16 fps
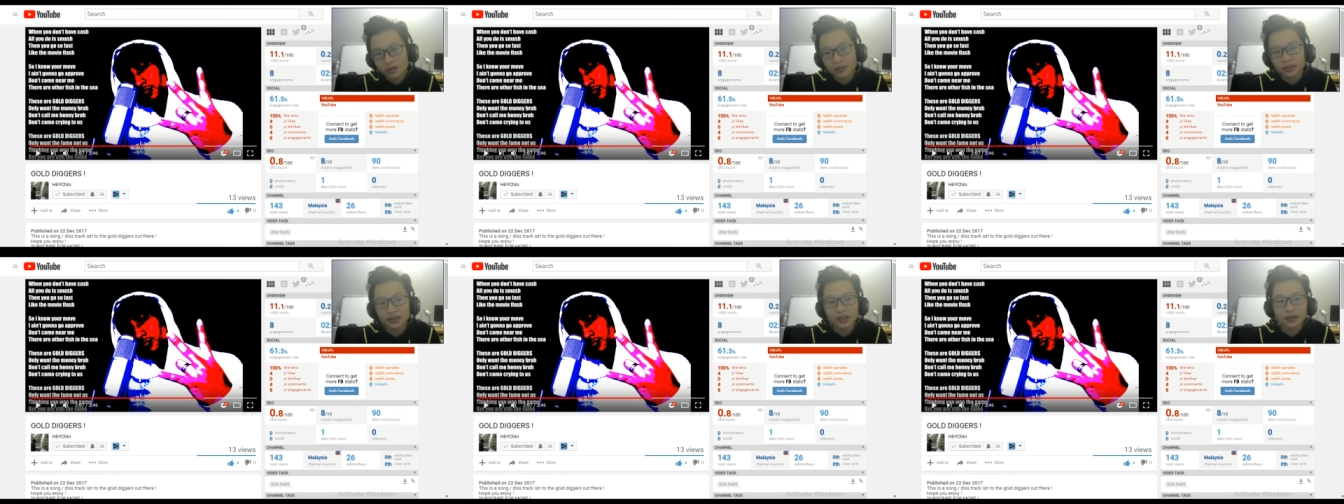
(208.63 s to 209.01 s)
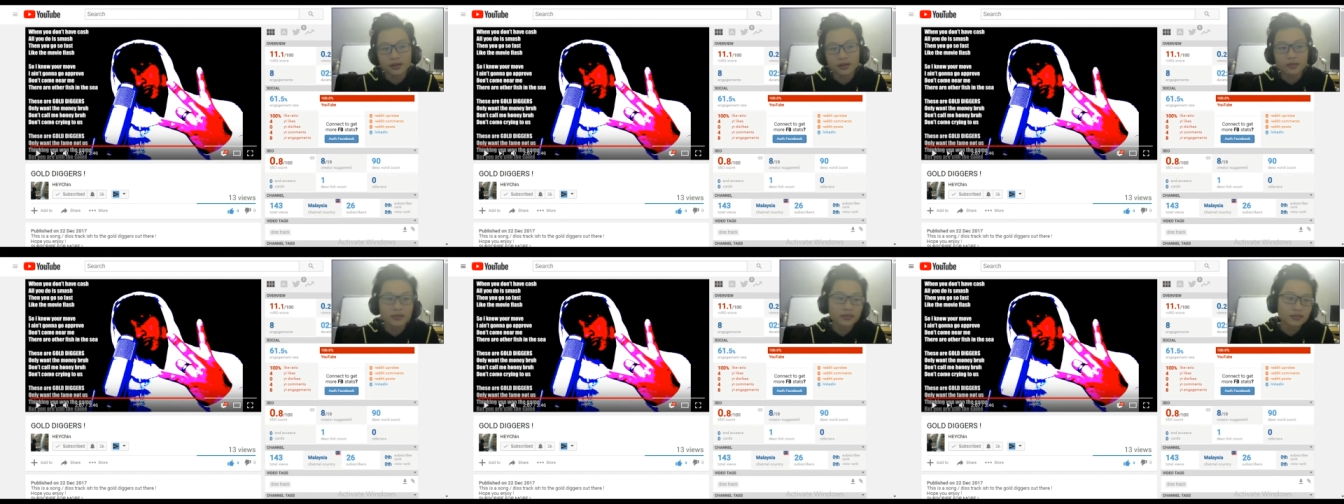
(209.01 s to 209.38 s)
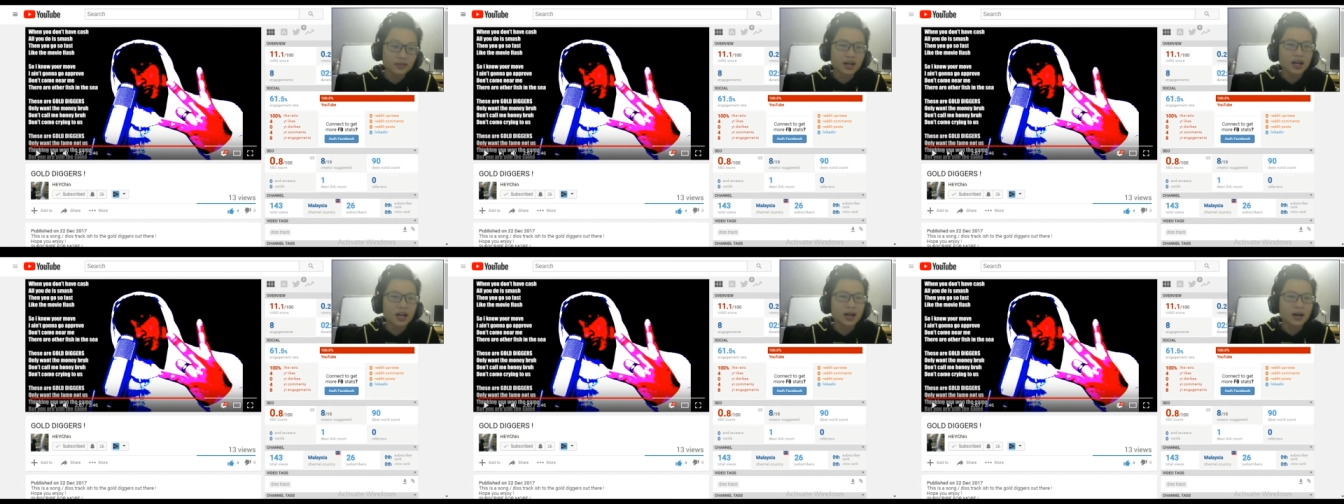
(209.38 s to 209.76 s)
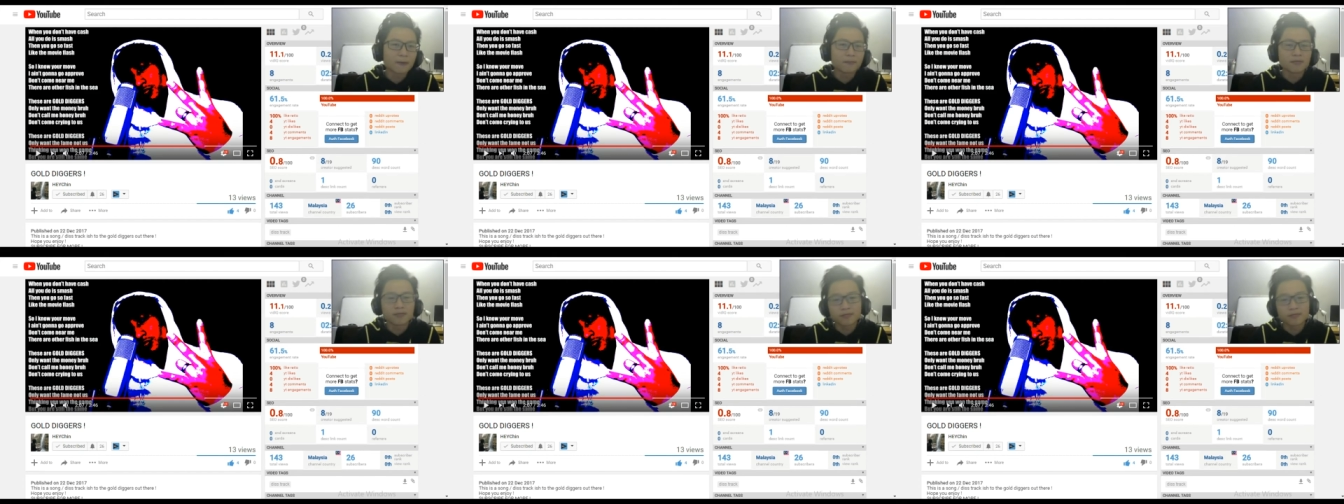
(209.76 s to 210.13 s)
but they
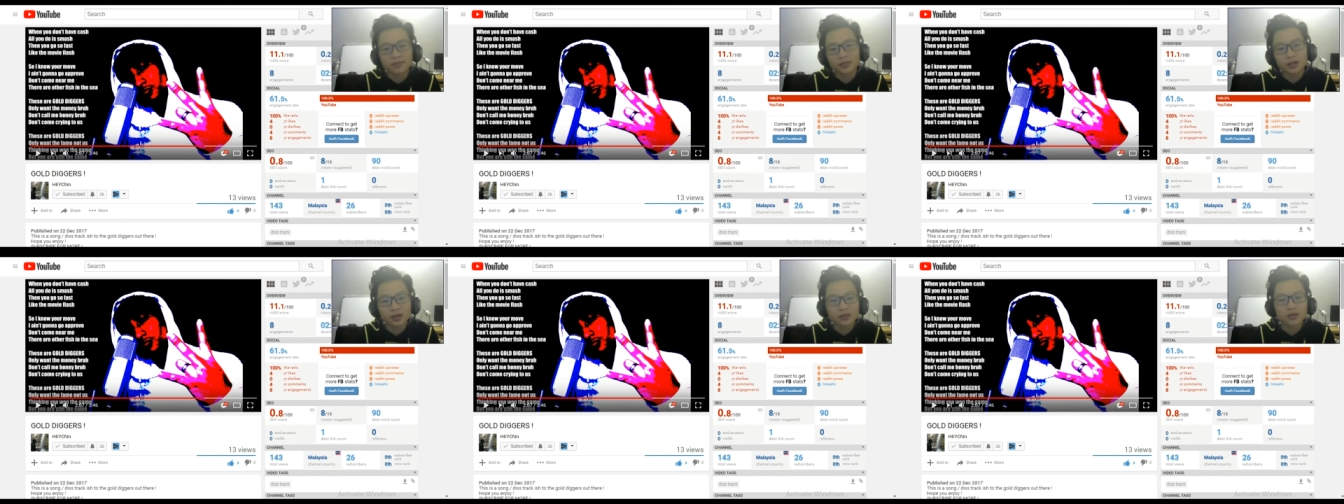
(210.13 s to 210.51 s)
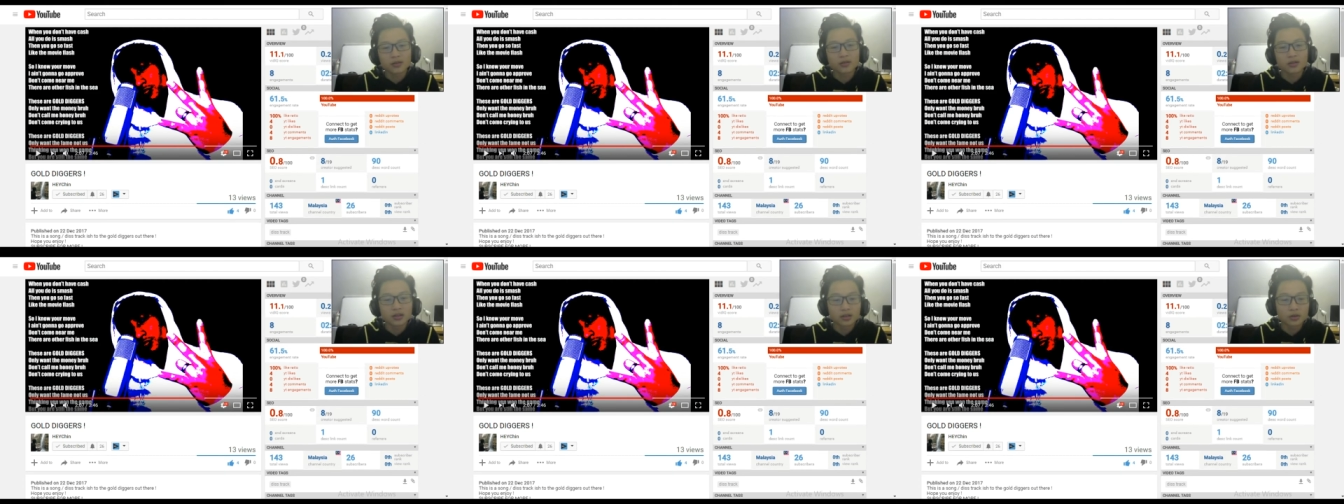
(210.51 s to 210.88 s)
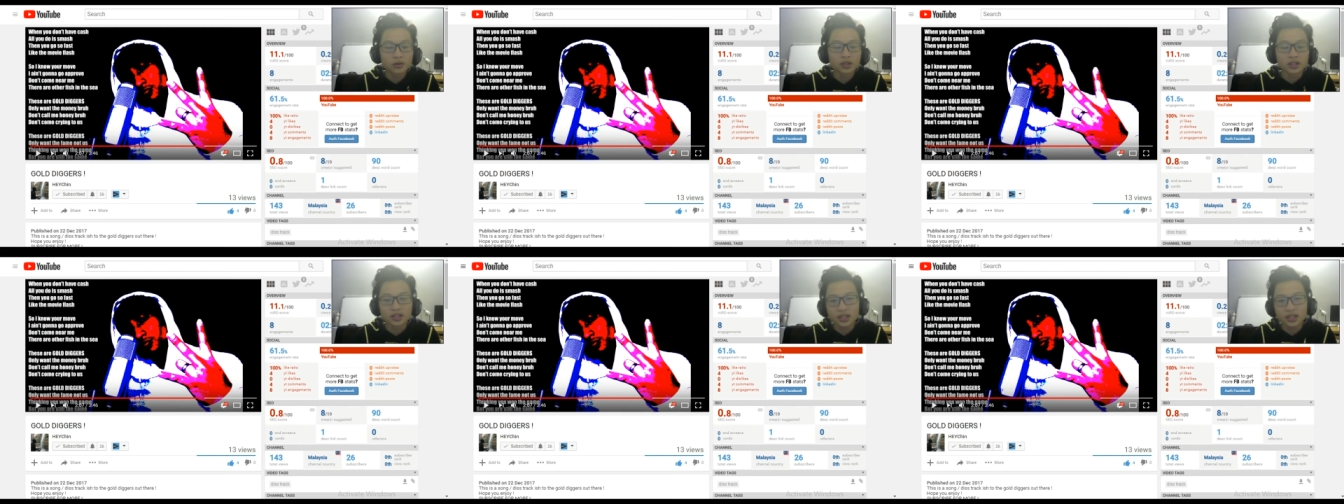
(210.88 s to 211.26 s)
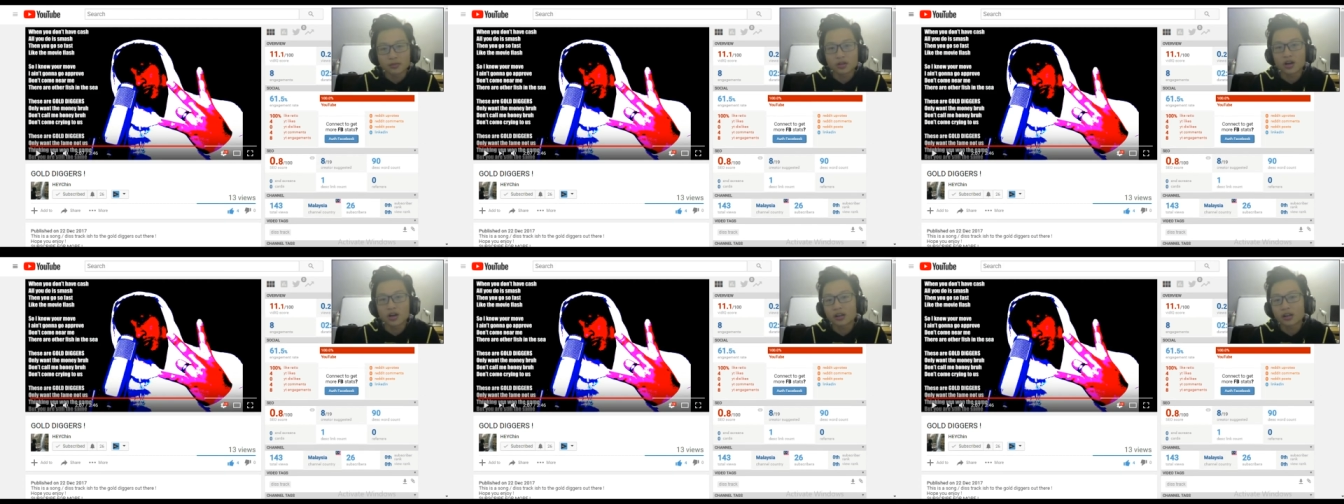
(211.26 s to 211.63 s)
um gonna do the same
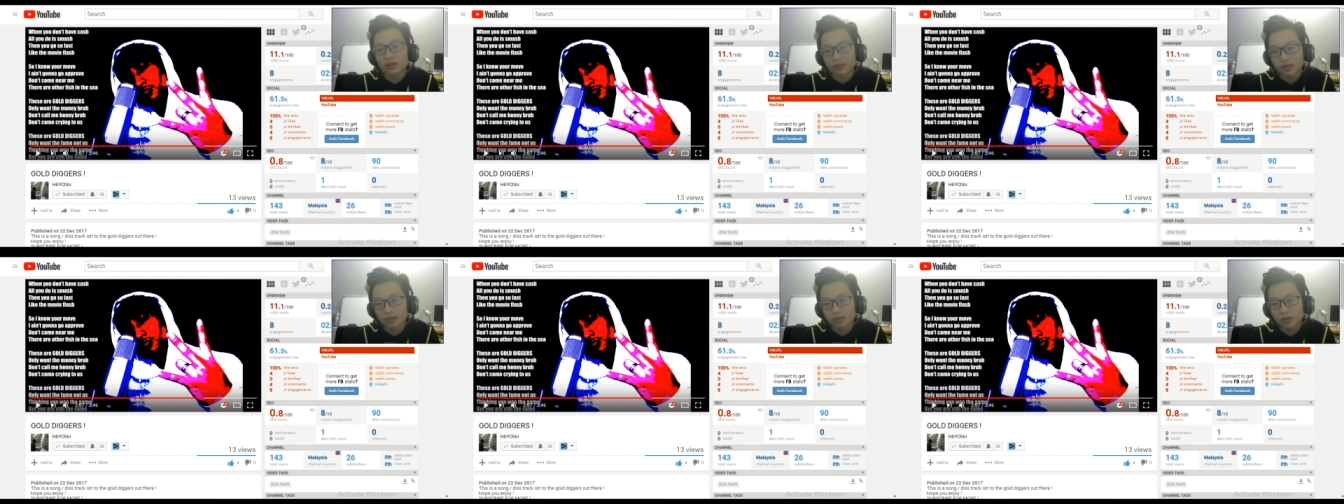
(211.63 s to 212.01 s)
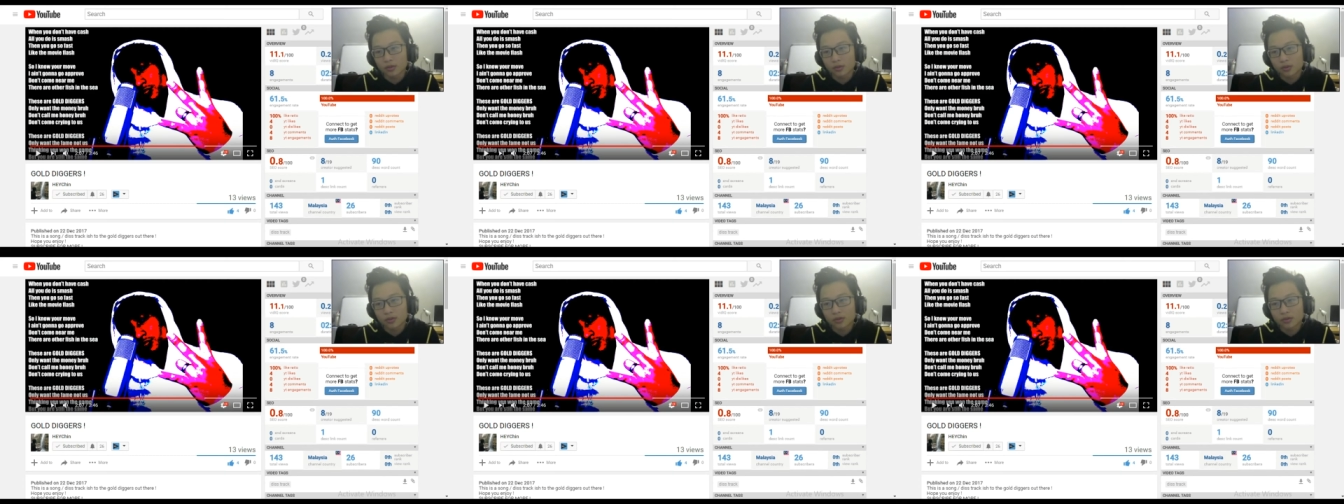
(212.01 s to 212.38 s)
to other people.